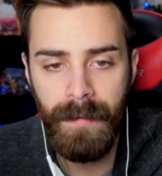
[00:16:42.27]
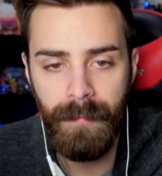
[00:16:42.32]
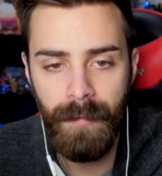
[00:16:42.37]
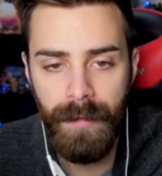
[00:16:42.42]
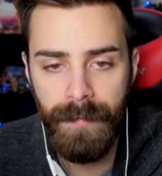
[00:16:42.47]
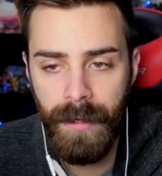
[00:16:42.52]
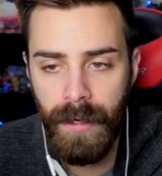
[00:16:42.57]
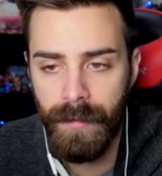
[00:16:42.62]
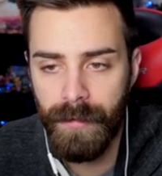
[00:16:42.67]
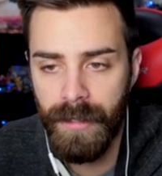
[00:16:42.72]

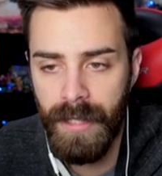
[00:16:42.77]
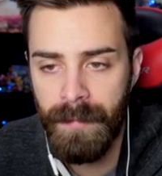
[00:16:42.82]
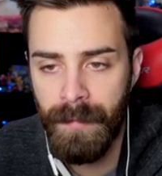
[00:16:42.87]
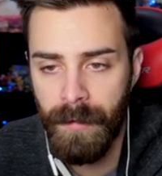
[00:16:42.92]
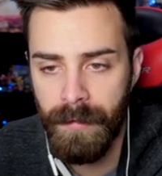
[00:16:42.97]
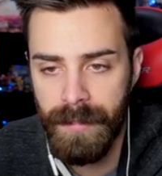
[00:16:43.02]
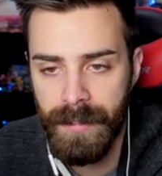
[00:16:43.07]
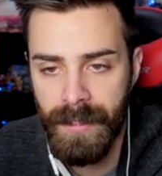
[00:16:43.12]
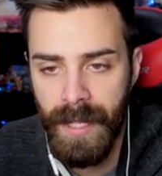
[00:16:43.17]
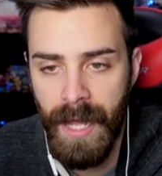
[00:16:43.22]
We have another
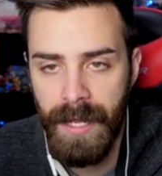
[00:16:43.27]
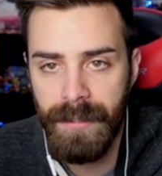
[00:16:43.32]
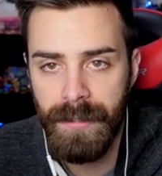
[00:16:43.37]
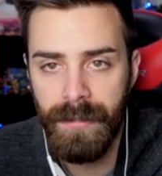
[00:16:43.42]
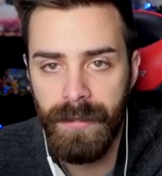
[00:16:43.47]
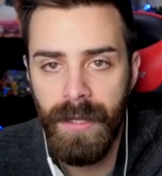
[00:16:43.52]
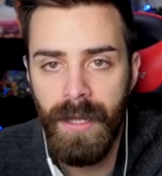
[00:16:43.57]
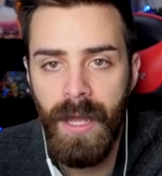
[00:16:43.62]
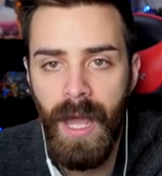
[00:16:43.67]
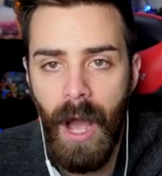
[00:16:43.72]
emote slot,
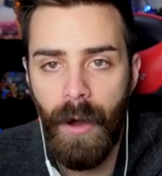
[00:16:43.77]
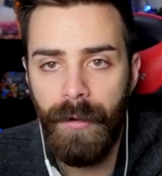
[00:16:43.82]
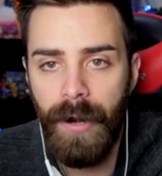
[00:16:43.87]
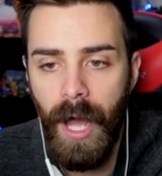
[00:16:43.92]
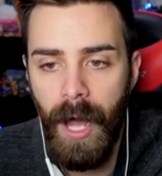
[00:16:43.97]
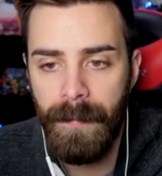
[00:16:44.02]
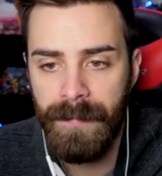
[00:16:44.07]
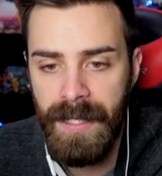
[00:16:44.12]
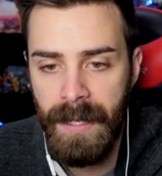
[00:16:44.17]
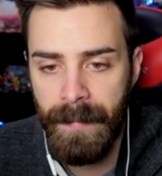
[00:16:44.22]
dude. I
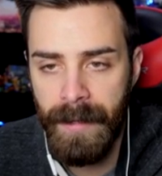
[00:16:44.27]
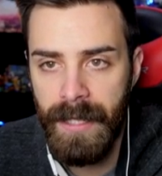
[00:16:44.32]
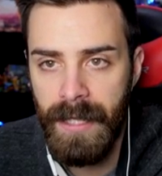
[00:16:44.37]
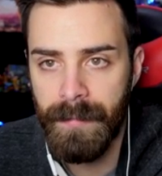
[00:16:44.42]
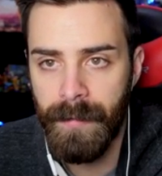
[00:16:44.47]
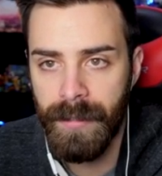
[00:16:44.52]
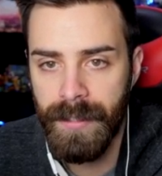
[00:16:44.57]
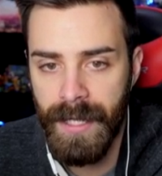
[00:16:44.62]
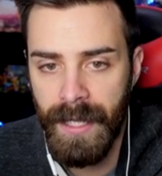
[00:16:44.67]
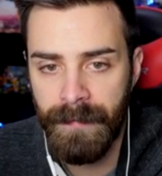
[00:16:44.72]
want to update my
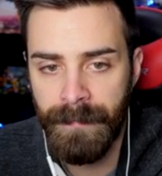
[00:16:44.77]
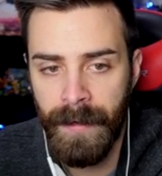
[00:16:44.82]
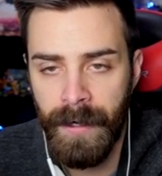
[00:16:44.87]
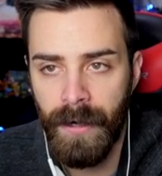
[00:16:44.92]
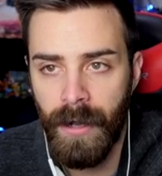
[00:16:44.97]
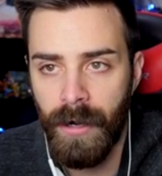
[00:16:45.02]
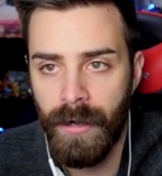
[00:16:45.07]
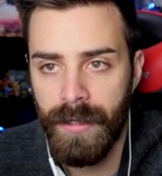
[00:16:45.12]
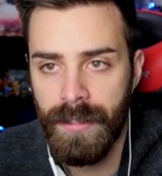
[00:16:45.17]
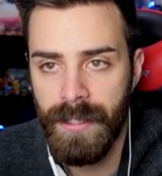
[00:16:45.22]
emotes. I gotta find
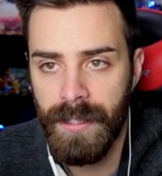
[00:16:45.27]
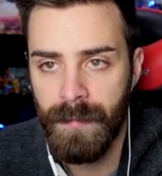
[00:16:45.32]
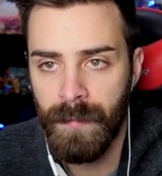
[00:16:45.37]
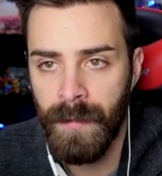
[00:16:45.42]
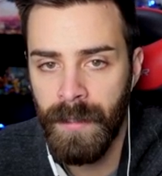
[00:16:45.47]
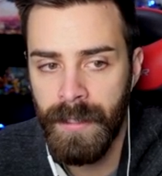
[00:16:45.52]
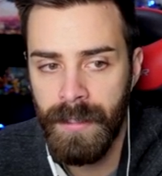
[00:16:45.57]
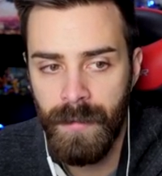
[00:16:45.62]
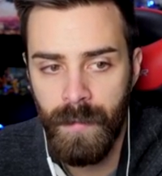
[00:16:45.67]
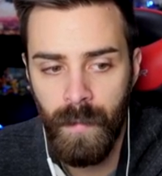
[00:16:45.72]
an artist that's
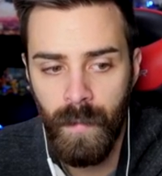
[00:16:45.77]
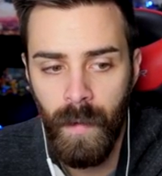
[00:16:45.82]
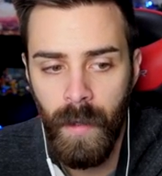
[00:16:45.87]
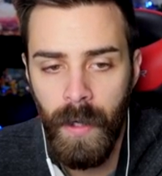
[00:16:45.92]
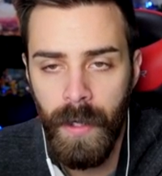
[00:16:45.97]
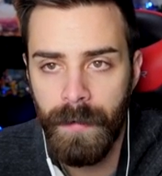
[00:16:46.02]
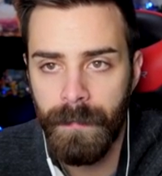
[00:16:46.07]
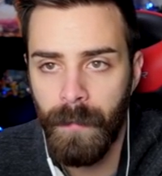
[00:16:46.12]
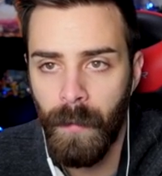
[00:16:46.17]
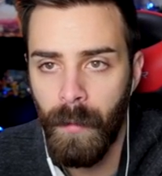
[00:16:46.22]
willing to
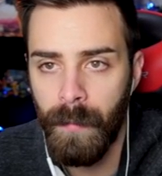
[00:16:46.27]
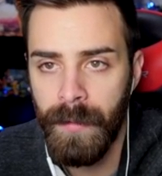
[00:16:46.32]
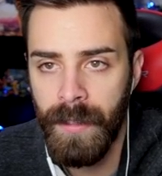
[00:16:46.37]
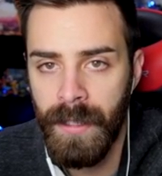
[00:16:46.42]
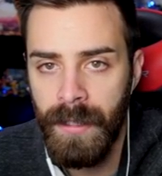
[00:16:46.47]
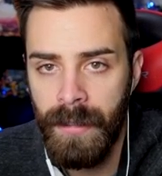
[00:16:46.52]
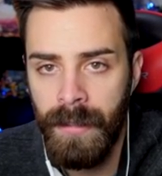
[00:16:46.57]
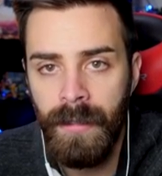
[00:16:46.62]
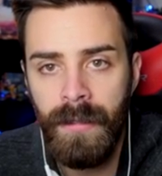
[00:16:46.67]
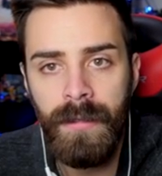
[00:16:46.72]
work for
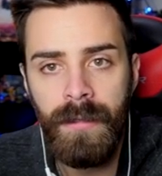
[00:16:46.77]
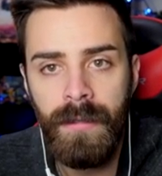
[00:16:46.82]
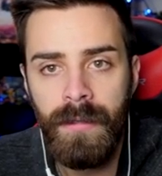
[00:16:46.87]
me.